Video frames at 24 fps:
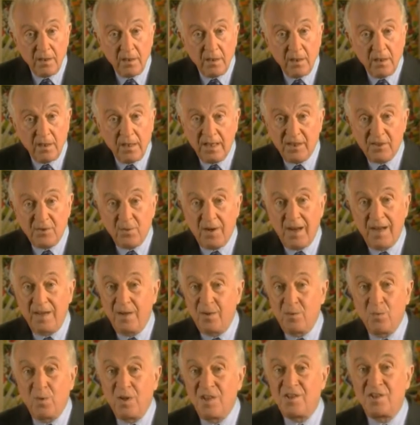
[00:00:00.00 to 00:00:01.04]
That's right, it
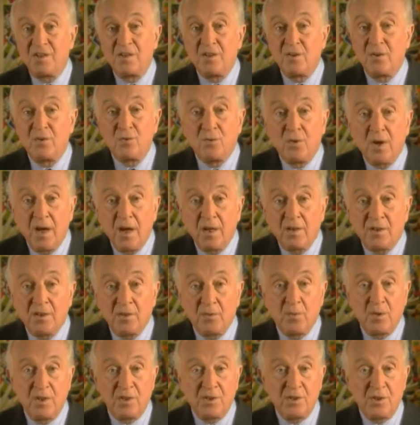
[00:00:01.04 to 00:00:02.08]
wasn't drugs, it
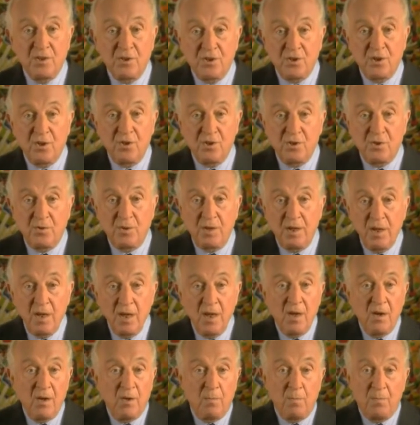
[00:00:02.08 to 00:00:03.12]
wasn't surgery,
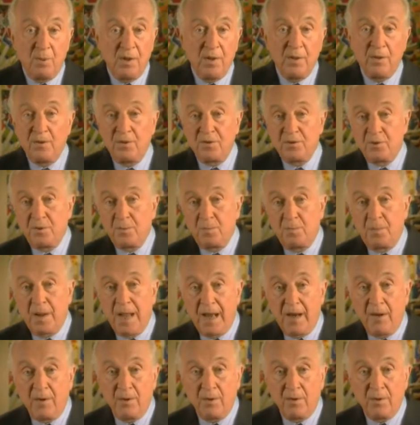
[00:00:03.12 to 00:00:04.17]
pills or
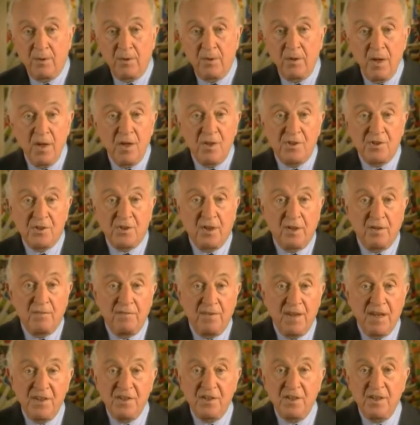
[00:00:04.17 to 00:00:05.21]
powder or
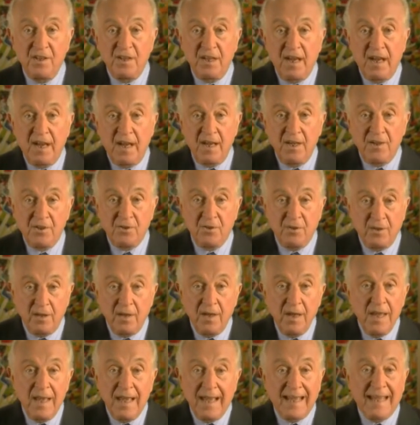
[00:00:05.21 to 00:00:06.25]
starvation diets or
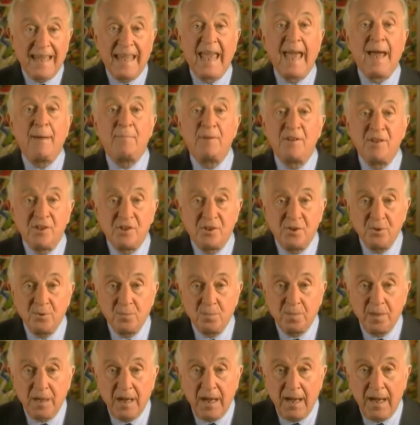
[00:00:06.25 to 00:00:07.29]
a cabbage soup
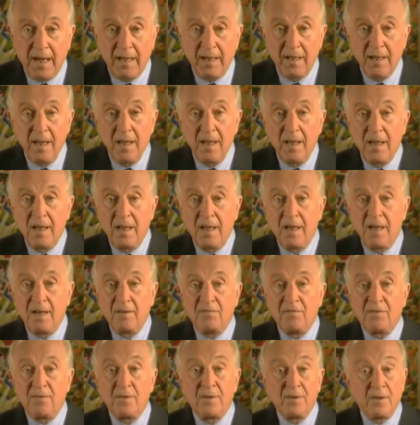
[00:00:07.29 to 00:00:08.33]
diet, and it
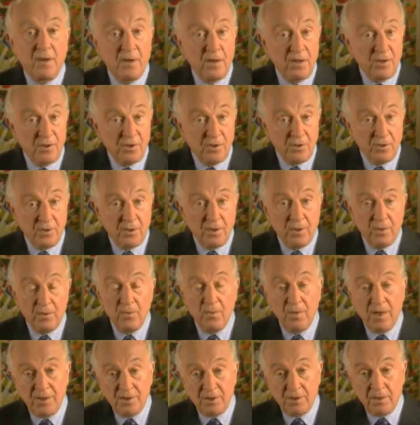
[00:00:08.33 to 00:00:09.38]
for darn sure
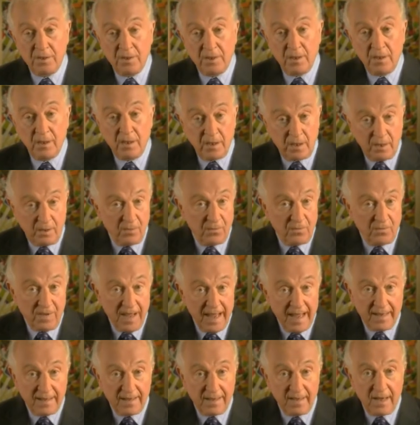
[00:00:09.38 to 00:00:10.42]
wasn't a
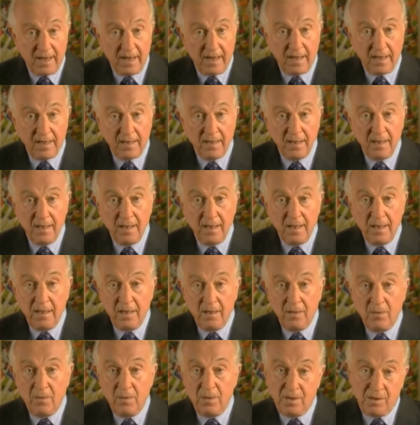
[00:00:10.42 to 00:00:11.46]
low-fat diet,
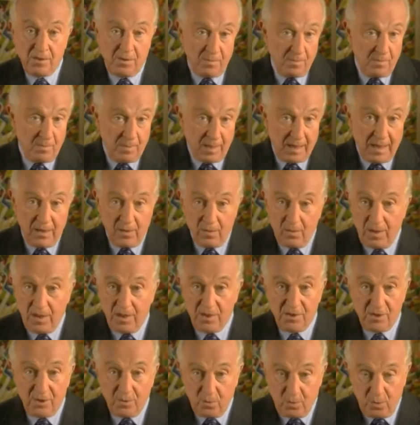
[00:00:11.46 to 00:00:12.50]
which, by the way,
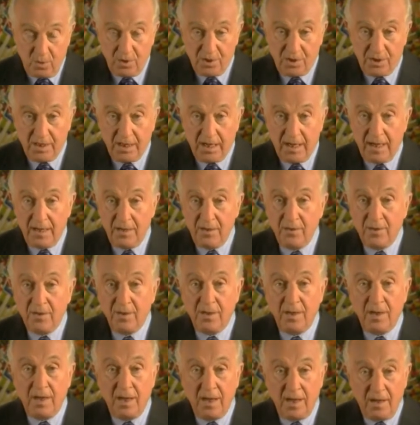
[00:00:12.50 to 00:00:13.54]
is the worst diet you
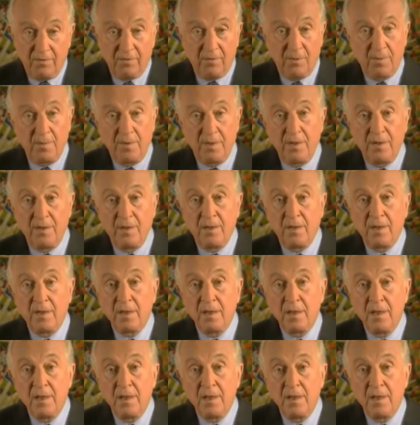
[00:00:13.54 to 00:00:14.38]
could ever be on.